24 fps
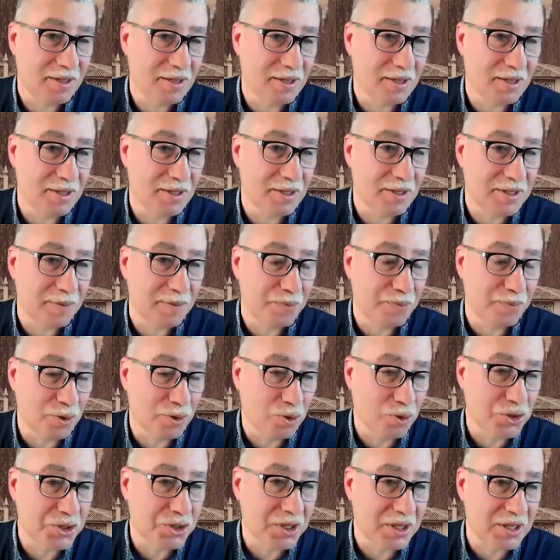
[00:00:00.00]
and then
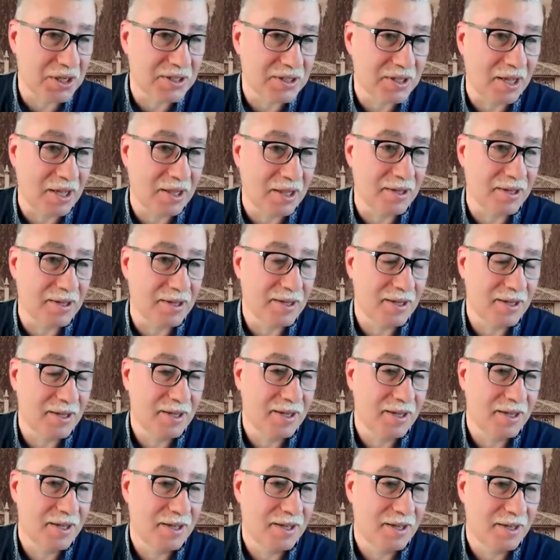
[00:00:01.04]
these
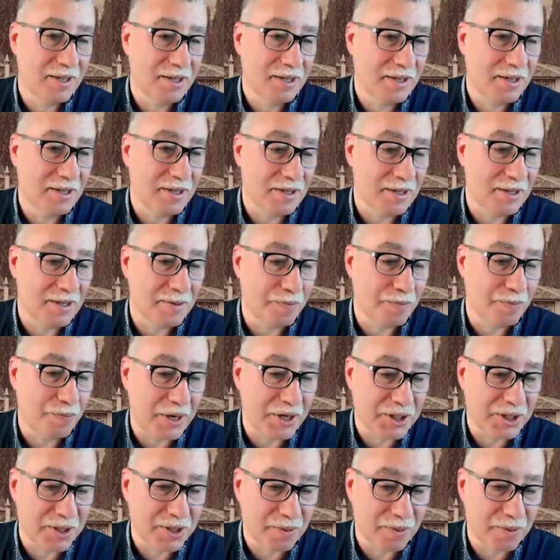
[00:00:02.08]
textbooks became